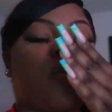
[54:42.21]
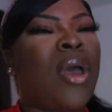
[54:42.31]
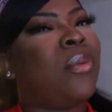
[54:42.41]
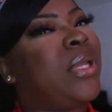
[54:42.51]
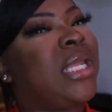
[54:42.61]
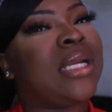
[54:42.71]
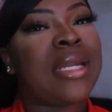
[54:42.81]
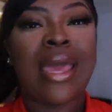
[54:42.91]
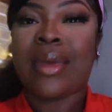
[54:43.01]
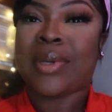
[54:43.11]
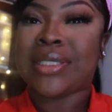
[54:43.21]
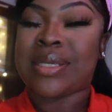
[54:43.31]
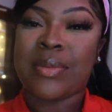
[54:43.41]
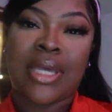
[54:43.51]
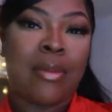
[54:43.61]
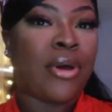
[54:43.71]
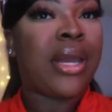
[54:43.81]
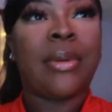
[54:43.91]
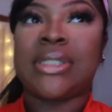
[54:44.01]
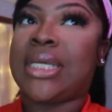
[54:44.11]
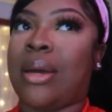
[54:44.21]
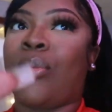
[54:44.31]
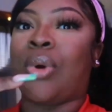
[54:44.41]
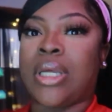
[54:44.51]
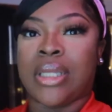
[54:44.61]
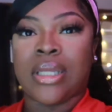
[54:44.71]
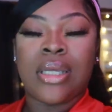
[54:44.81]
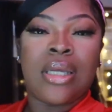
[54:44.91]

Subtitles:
And we need a name, because I'm gonna come on camera saying what.